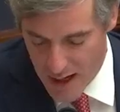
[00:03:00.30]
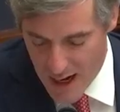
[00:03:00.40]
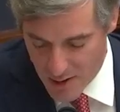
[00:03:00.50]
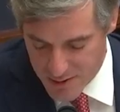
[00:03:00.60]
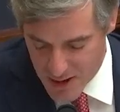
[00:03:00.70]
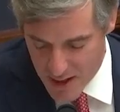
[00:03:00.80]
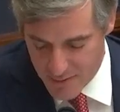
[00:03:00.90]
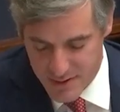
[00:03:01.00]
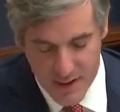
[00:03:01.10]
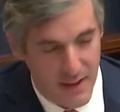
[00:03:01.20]
our
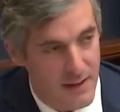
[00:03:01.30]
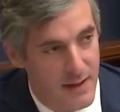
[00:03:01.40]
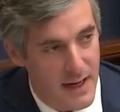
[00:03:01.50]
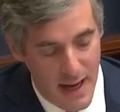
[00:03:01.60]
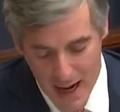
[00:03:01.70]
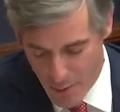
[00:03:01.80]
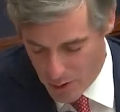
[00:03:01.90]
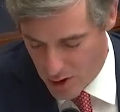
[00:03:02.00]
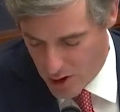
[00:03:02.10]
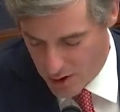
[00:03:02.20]
sovereignty and our
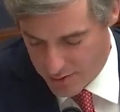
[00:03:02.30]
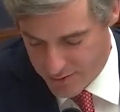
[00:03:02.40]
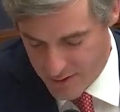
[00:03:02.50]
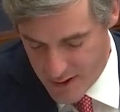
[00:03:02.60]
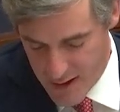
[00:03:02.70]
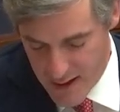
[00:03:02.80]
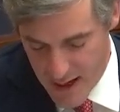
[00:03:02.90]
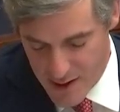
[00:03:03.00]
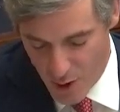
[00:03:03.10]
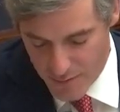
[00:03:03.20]
laws
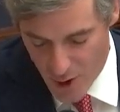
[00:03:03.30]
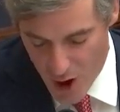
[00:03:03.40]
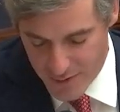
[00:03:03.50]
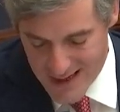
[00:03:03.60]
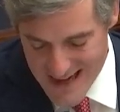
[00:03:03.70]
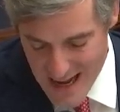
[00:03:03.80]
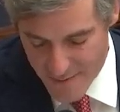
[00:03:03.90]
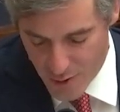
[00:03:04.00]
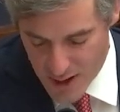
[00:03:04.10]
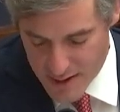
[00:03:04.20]
and are involved in
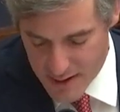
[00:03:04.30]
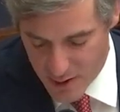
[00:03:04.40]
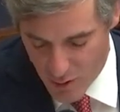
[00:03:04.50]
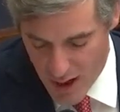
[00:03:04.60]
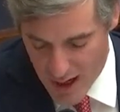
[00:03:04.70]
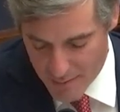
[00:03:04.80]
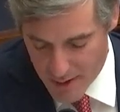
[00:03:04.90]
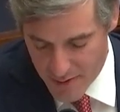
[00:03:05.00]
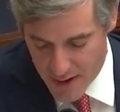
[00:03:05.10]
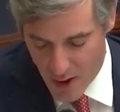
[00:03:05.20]
never-ending crime
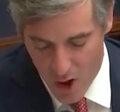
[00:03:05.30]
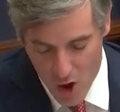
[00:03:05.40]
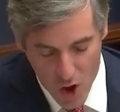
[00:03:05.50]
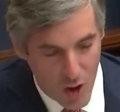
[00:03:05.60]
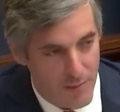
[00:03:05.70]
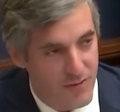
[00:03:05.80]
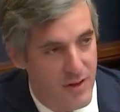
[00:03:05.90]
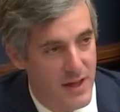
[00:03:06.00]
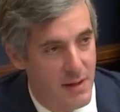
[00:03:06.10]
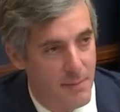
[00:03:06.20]
that harms
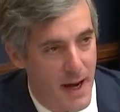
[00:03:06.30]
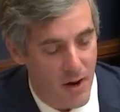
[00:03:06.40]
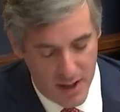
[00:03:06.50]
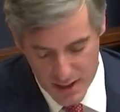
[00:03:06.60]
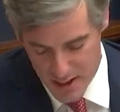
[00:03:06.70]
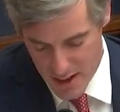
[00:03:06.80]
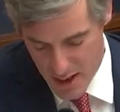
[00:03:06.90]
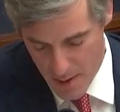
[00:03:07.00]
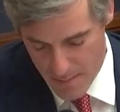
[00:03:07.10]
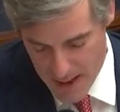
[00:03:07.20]
the American
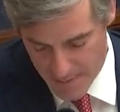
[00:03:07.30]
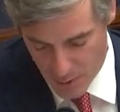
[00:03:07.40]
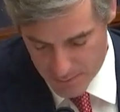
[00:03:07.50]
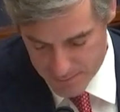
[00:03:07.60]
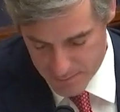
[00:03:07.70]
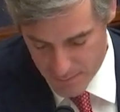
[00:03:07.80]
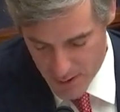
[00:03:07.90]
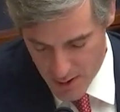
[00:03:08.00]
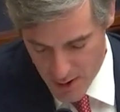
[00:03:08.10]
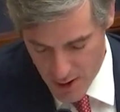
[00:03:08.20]
people.
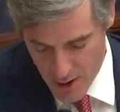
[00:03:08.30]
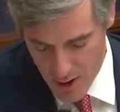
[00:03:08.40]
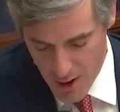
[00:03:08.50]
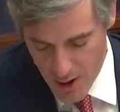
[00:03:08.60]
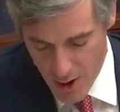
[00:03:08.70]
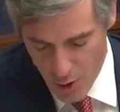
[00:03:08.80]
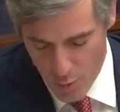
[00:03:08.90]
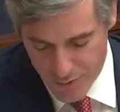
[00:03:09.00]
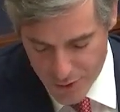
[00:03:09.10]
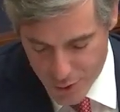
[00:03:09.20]

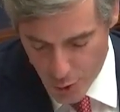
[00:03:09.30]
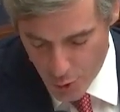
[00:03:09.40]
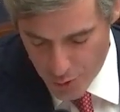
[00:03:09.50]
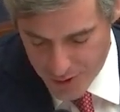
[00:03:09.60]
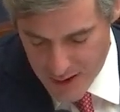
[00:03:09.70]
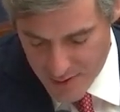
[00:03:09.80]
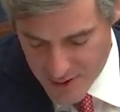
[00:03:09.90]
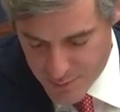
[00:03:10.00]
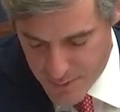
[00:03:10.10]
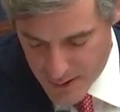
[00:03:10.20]
With the tools in
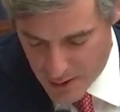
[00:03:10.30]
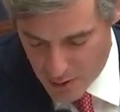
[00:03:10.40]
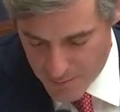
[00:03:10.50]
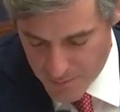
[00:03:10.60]
this bill,